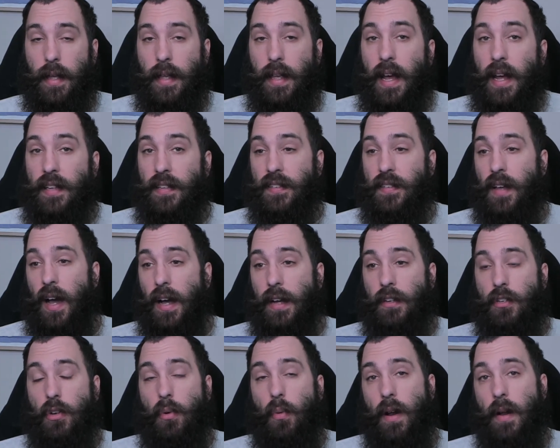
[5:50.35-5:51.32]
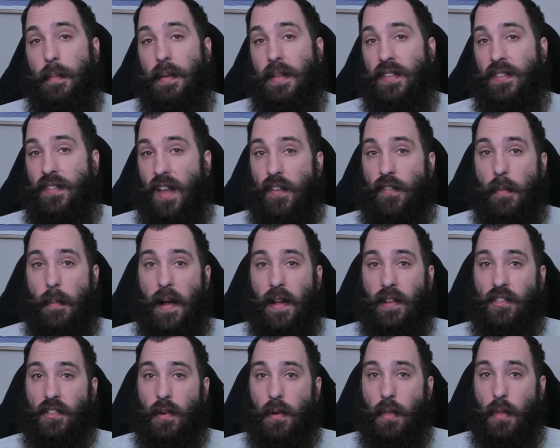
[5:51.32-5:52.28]
Yes, I do want to be safe
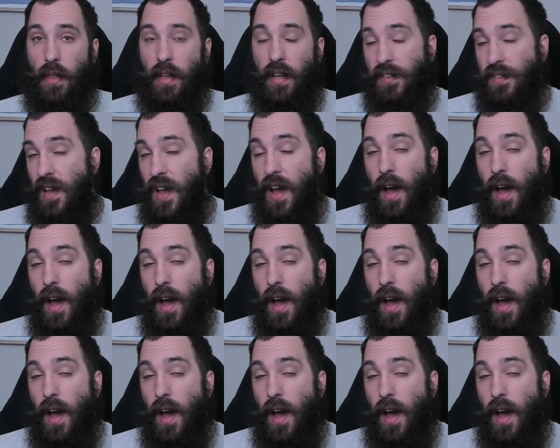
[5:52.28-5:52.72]
about certain things.